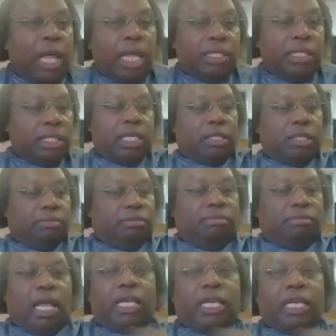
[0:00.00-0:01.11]
I
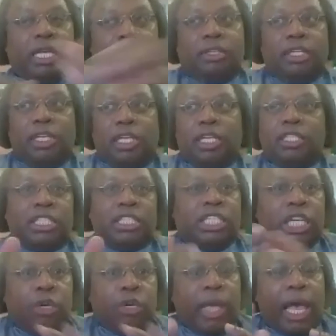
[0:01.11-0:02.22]
get
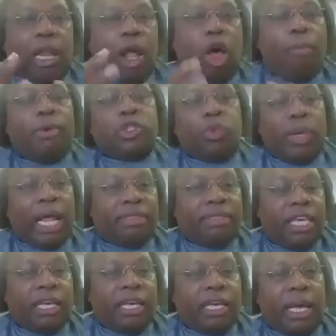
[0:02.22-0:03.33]
teary-eyed almost when I
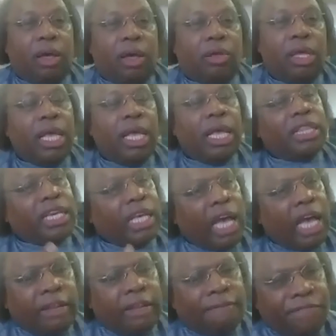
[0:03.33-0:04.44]
think about the
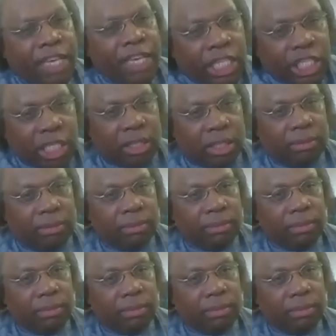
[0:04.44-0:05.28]
kind of vision